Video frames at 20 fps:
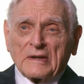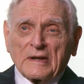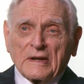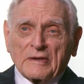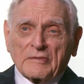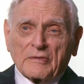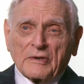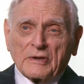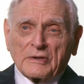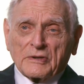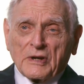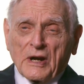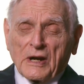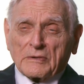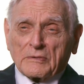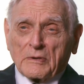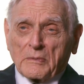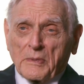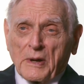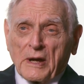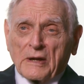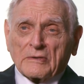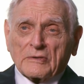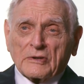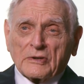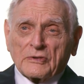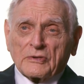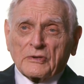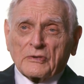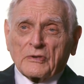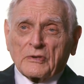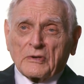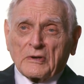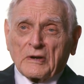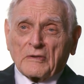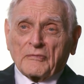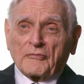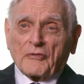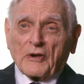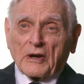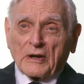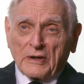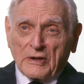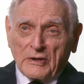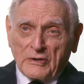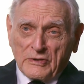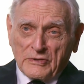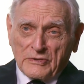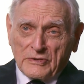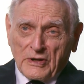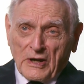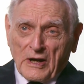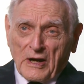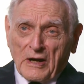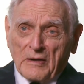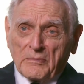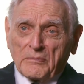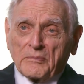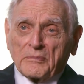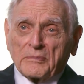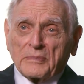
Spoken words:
and rechargeable batteries do a fairly good job,